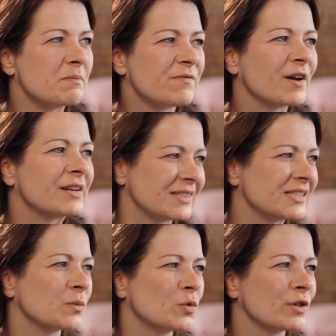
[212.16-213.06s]

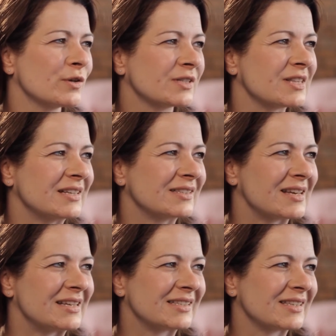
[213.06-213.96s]
Finances are one of those things
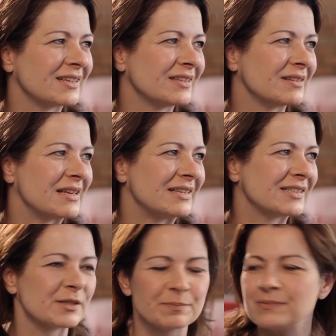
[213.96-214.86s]
that it's
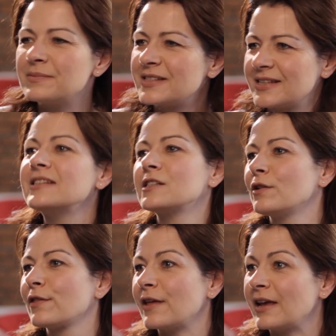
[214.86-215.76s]
a
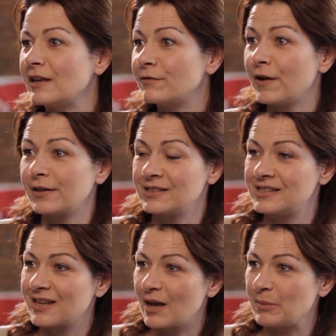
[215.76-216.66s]
seasonal thing. Your
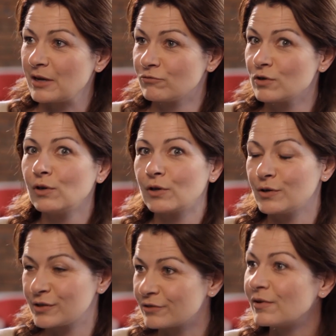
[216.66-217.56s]
finances can be a roller
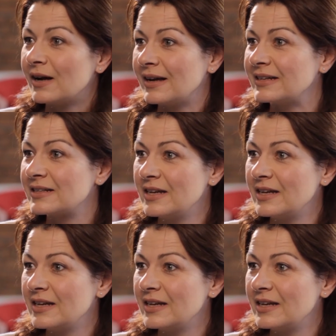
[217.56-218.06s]
coaster ride